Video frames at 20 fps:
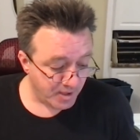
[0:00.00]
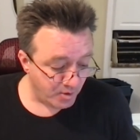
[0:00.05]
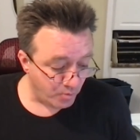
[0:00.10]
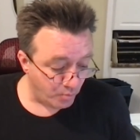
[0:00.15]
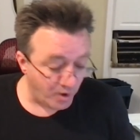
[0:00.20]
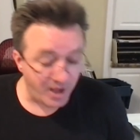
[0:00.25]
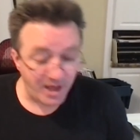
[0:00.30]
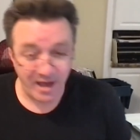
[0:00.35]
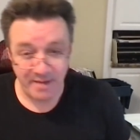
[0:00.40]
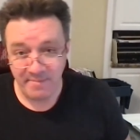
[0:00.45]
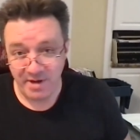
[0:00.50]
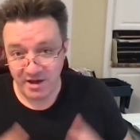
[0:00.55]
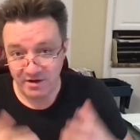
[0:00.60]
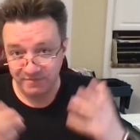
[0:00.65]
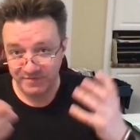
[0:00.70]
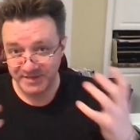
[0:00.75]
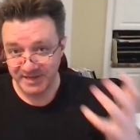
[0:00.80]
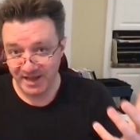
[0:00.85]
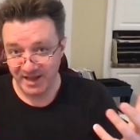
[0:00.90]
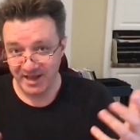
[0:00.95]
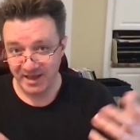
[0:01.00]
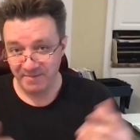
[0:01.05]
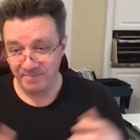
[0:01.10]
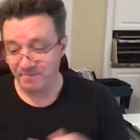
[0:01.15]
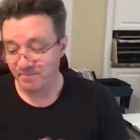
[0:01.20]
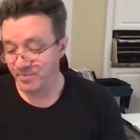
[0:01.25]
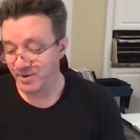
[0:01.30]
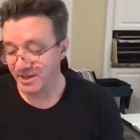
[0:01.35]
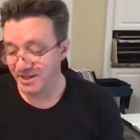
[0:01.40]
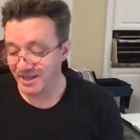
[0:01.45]
well, I'm out of
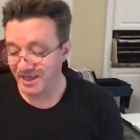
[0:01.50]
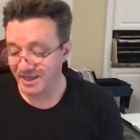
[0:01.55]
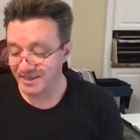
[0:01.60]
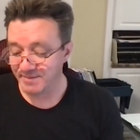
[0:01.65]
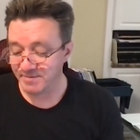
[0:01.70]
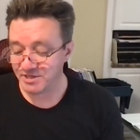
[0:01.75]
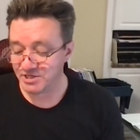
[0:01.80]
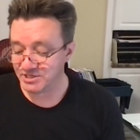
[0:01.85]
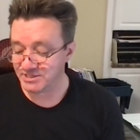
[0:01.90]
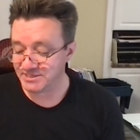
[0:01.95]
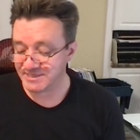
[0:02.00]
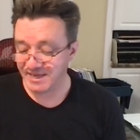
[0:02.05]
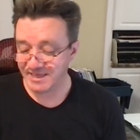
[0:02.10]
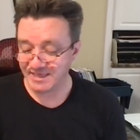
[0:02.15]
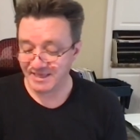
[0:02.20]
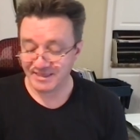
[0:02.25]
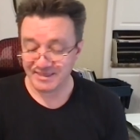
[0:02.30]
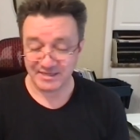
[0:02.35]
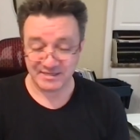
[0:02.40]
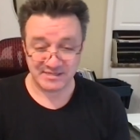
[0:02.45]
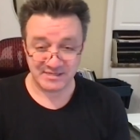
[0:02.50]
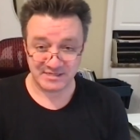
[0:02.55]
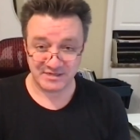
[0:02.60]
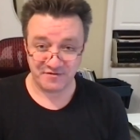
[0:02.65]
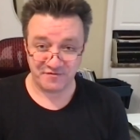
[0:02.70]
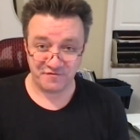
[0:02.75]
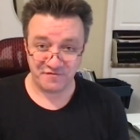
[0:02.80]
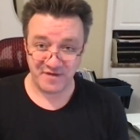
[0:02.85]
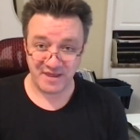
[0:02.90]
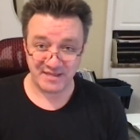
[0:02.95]
time, but let me just say that this is
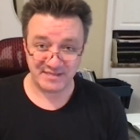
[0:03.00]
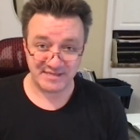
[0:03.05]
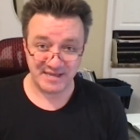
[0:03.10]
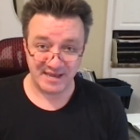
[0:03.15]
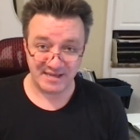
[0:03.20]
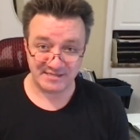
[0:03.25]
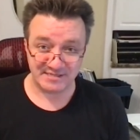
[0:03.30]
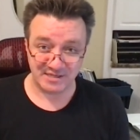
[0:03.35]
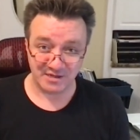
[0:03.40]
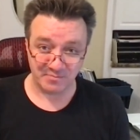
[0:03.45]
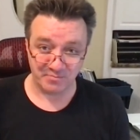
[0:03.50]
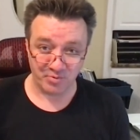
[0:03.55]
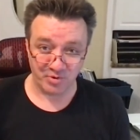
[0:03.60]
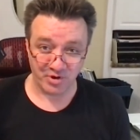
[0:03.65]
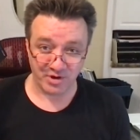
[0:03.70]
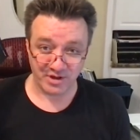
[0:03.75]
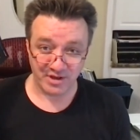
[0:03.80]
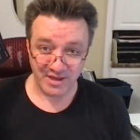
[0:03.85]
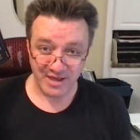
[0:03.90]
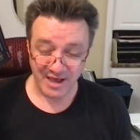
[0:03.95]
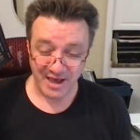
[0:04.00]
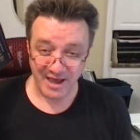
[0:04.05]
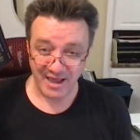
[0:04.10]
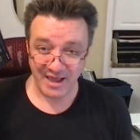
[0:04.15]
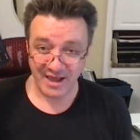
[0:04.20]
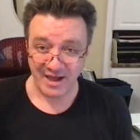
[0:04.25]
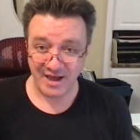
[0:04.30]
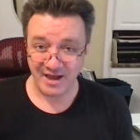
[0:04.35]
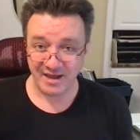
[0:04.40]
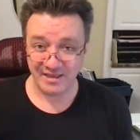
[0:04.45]
a fantastic book. I
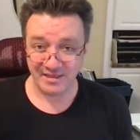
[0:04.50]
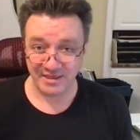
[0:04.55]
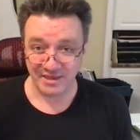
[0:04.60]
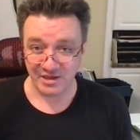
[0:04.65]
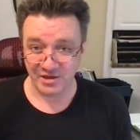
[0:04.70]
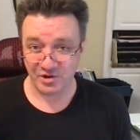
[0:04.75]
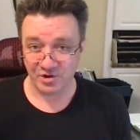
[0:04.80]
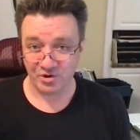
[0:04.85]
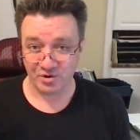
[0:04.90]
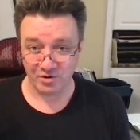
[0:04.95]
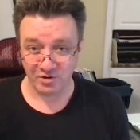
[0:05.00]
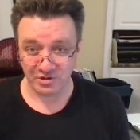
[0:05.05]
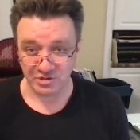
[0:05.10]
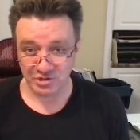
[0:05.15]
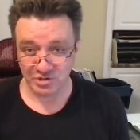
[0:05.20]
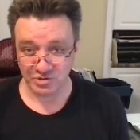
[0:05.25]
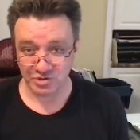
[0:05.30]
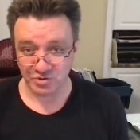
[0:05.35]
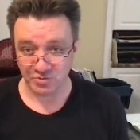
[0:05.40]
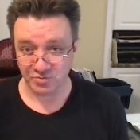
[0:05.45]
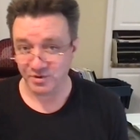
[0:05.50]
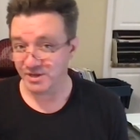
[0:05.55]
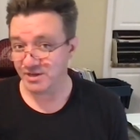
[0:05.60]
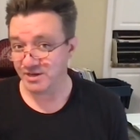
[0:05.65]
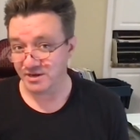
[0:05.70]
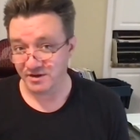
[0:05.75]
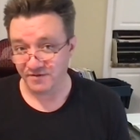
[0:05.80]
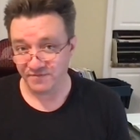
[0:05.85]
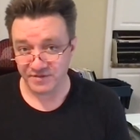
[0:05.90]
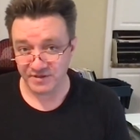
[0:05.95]
highly encourage you to read
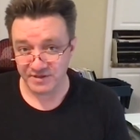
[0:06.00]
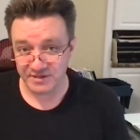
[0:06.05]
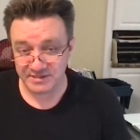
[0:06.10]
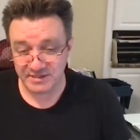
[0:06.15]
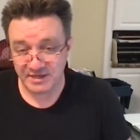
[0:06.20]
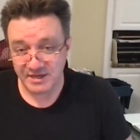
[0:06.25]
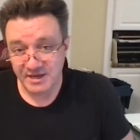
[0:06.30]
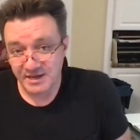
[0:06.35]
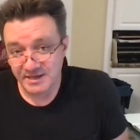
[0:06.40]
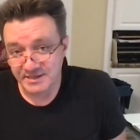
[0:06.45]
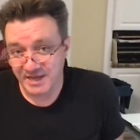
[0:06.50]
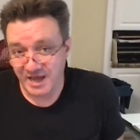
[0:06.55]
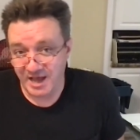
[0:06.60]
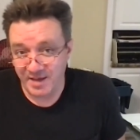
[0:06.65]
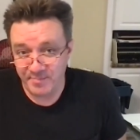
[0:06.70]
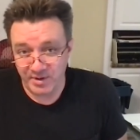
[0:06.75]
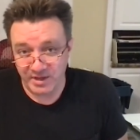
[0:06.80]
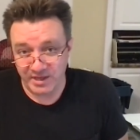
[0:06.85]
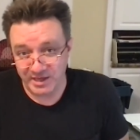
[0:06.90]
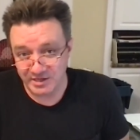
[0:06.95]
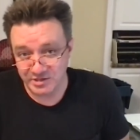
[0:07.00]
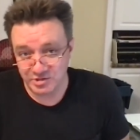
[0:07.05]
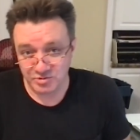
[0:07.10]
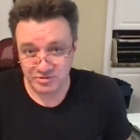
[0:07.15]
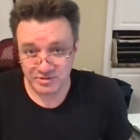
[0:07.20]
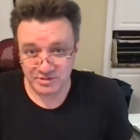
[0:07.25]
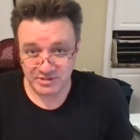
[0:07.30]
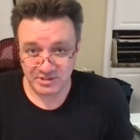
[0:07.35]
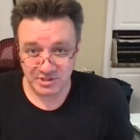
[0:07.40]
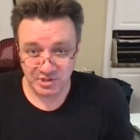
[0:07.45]
it if this topic
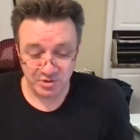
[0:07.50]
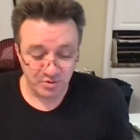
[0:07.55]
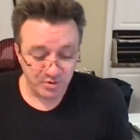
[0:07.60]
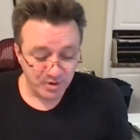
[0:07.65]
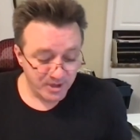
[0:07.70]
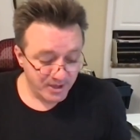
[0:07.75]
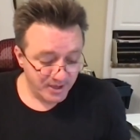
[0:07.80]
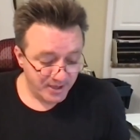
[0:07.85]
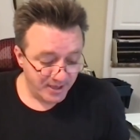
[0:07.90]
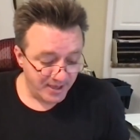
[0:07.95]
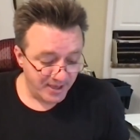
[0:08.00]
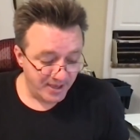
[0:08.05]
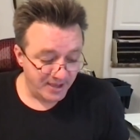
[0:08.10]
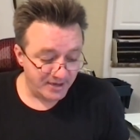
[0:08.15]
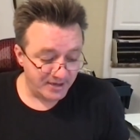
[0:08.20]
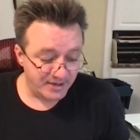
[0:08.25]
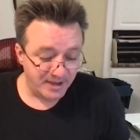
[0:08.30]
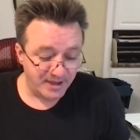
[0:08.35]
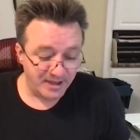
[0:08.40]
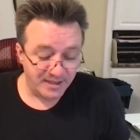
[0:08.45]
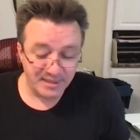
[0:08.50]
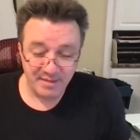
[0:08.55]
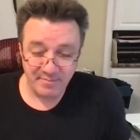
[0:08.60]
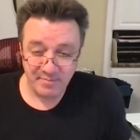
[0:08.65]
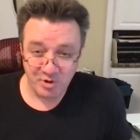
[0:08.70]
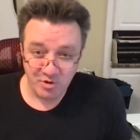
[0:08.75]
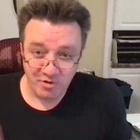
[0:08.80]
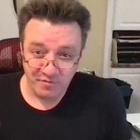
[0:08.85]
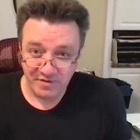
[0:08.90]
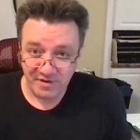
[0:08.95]
interests you. And let
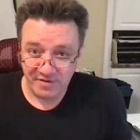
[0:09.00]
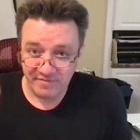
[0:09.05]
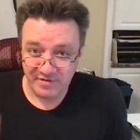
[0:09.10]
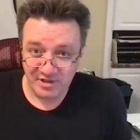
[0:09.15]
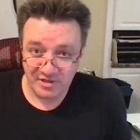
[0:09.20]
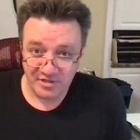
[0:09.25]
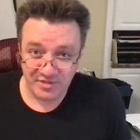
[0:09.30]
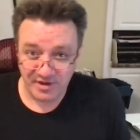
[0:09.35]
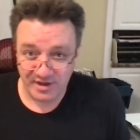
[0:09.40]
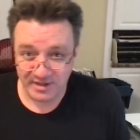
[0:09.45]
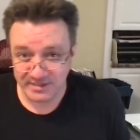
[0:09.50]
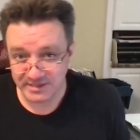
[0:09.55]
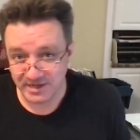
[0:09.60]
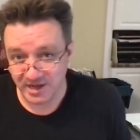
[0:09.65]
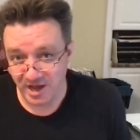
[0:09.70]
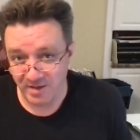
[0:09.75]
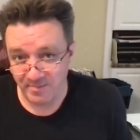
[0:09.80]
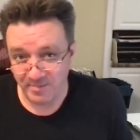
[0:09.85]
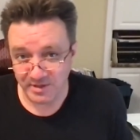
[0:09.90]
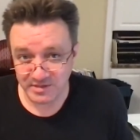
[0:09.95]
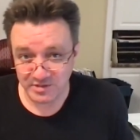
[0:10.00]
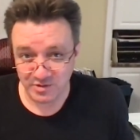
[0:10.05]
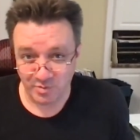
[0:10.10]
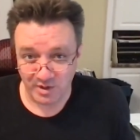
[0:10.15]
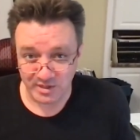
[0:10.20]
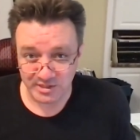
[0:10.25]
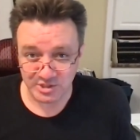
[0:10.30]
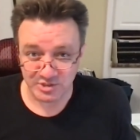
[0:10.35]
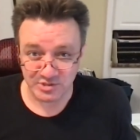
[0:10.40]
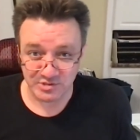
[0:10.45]
me know if you have any thoughts, comments,
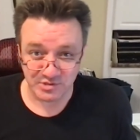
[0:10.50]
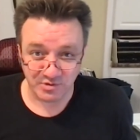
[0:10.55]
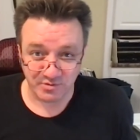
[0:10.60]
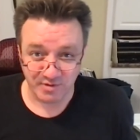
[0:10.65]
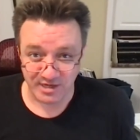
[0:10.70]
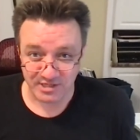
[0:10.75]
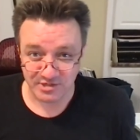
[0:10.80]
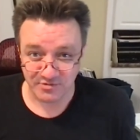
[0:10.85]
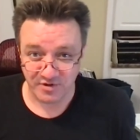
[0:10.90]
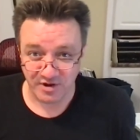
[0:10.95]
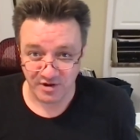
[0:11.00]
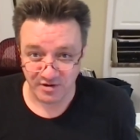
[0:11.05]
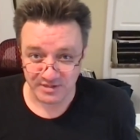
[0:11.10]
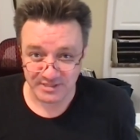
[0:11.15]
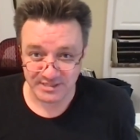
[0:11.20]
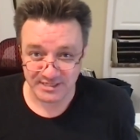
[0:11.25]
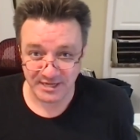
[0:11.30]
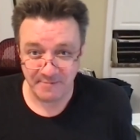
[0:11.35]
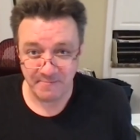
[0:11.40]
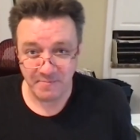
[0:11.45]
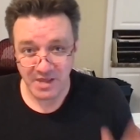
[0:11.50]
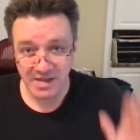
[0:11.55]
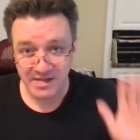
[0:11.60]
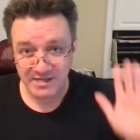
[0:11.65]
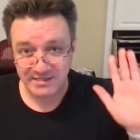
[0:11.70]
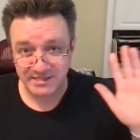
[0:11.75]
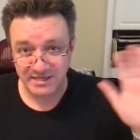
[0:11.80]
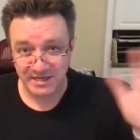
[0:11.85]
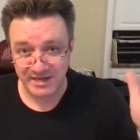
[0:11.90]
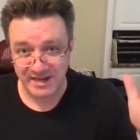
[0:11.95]
questions, cries of heresy.
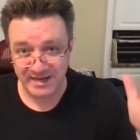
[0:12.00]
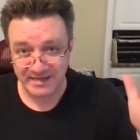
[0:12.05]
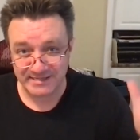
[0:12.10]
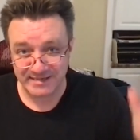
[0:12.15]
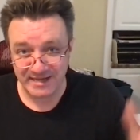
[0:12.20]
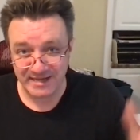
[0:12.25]
See you next